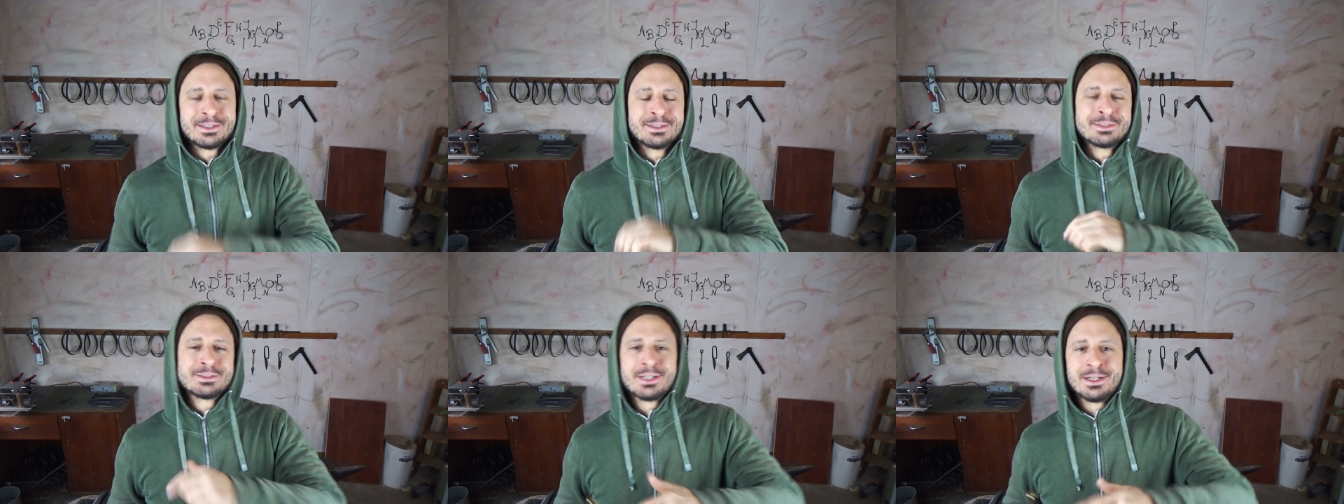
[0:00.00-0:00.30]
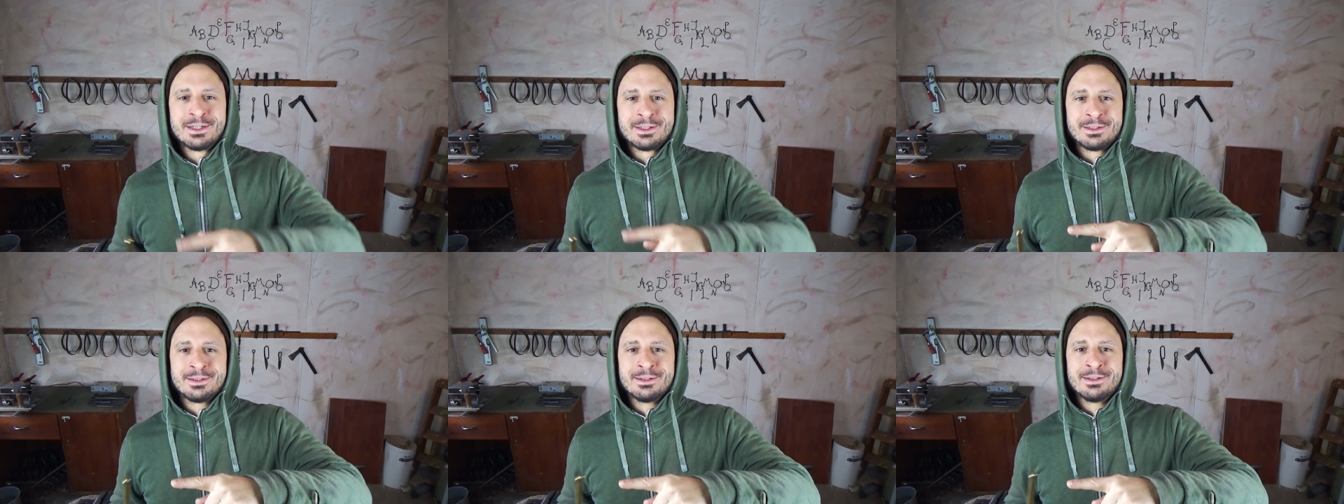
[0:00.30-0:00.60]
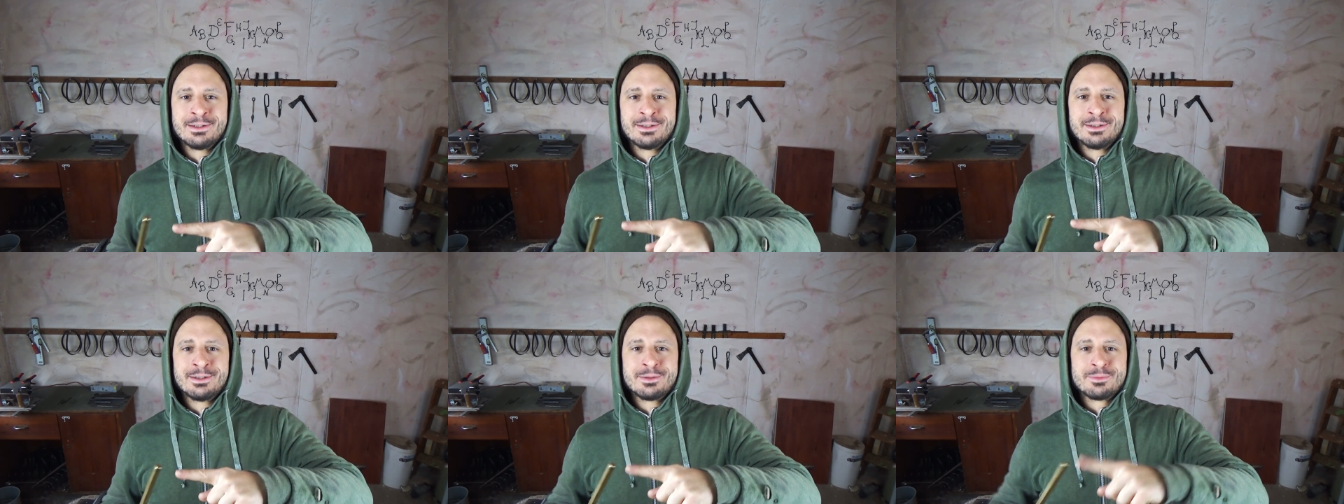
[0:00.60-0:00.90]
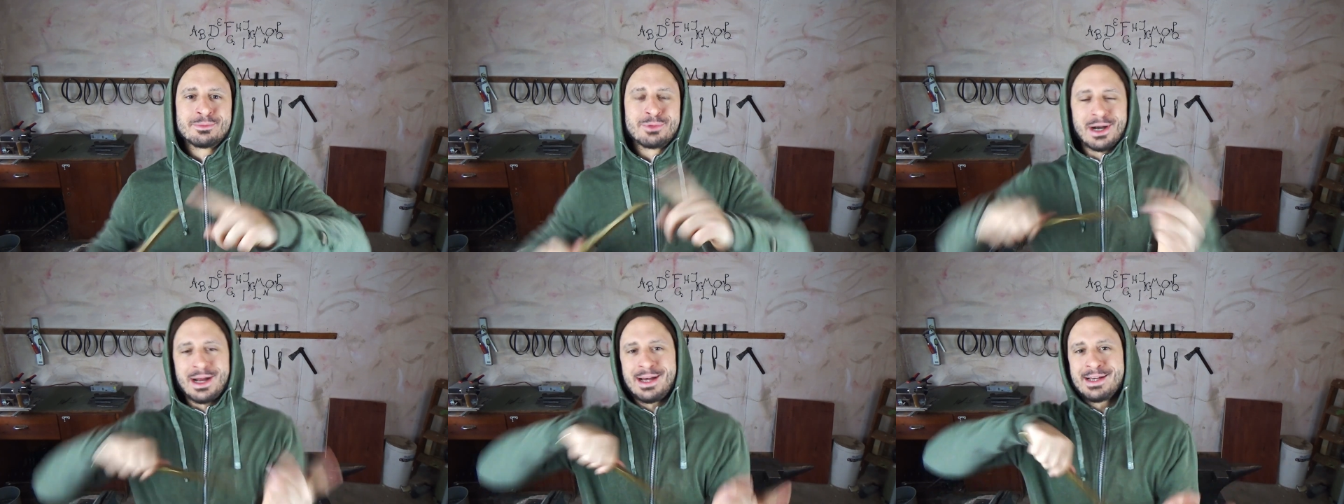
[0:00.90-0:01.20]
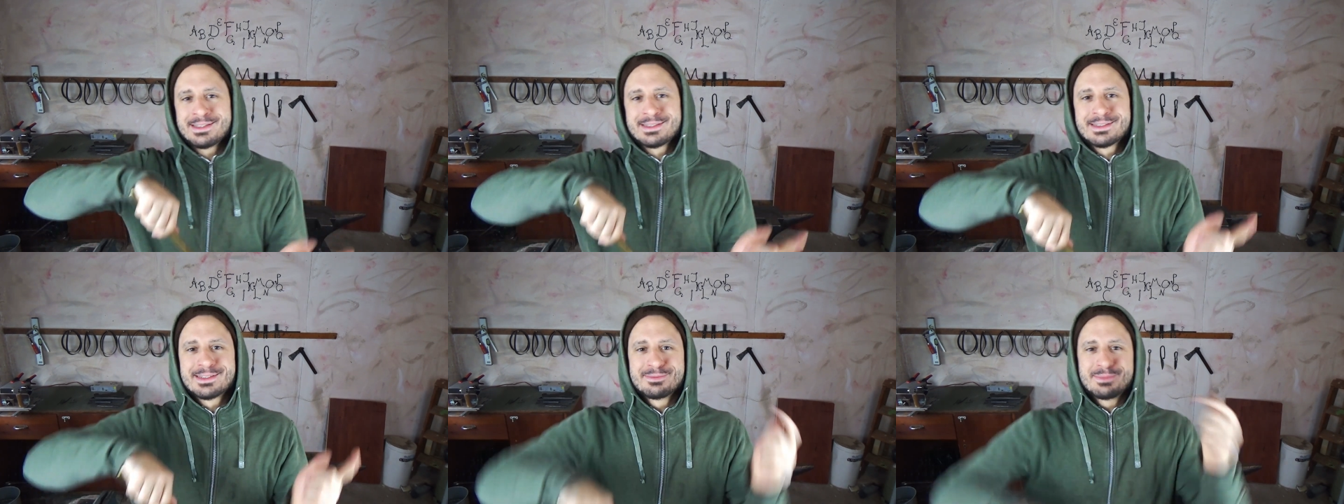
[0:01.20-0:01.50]
So
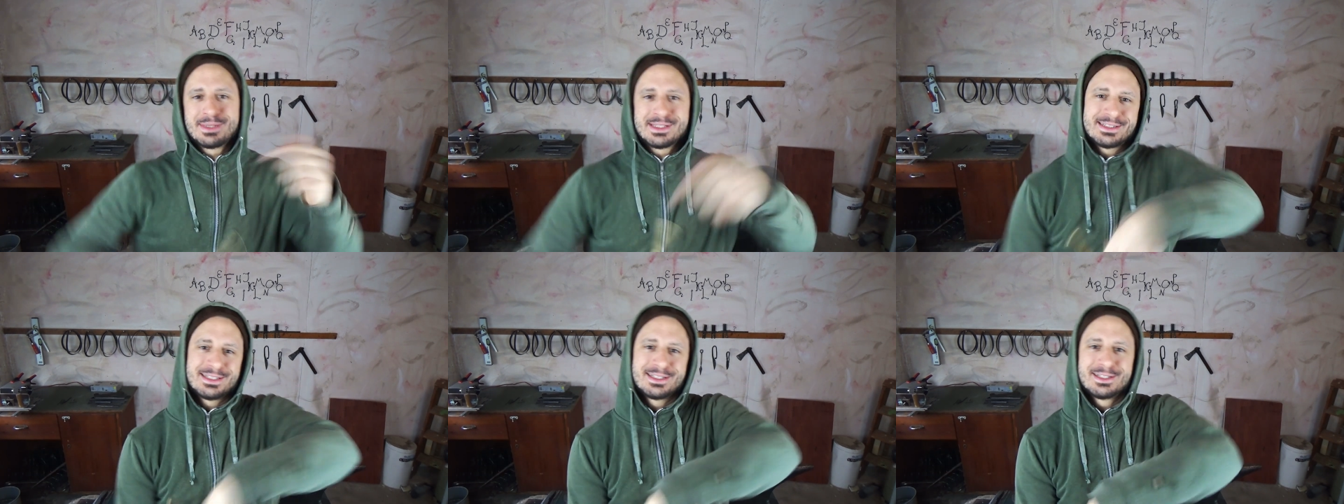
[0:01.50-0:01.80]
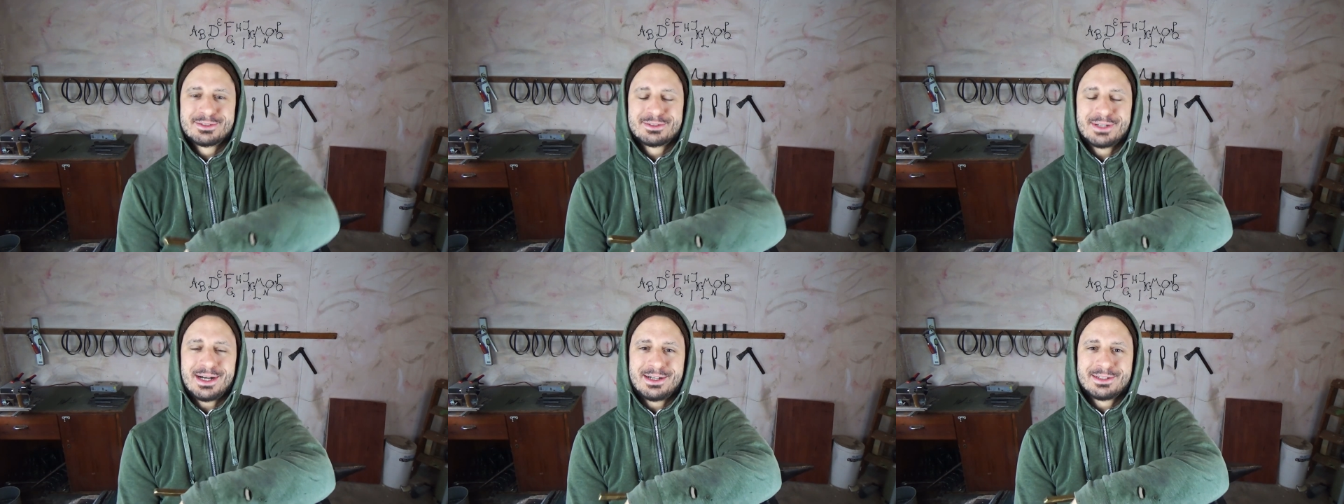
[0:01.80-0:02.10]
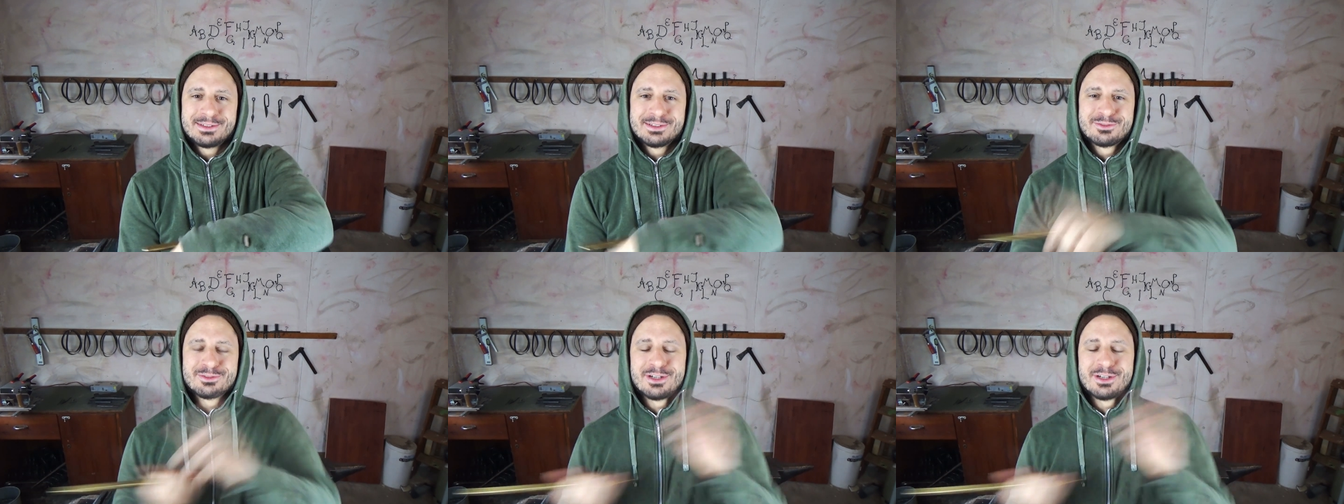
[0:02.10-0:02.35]
brass, messing around,